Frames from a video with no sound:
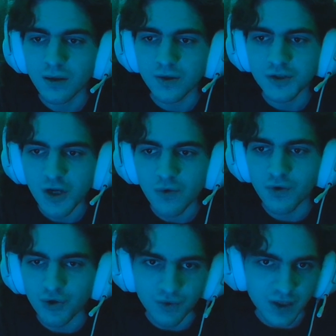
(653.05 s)
There's no
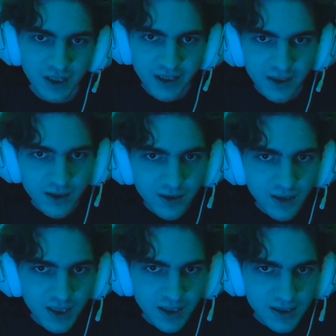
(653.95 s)
nudity
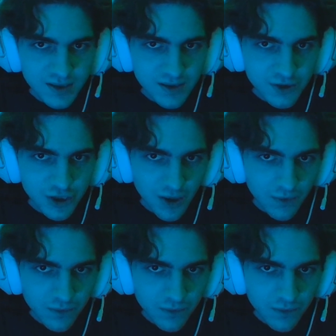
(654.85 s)
in this show.